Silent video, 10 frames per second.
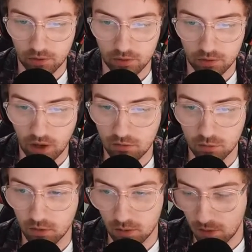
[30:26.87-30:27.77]
Same
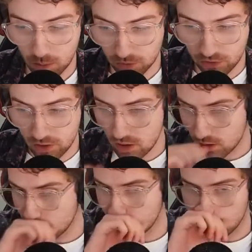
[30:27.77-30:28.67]
for Melbourne City,
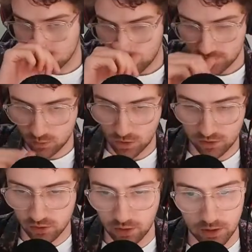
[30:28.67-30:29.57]
and in the past at West
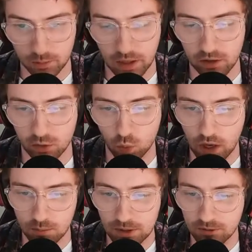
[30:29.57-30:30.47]
United, playing as a
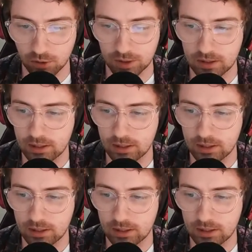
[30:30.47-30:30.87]
wide midfielder.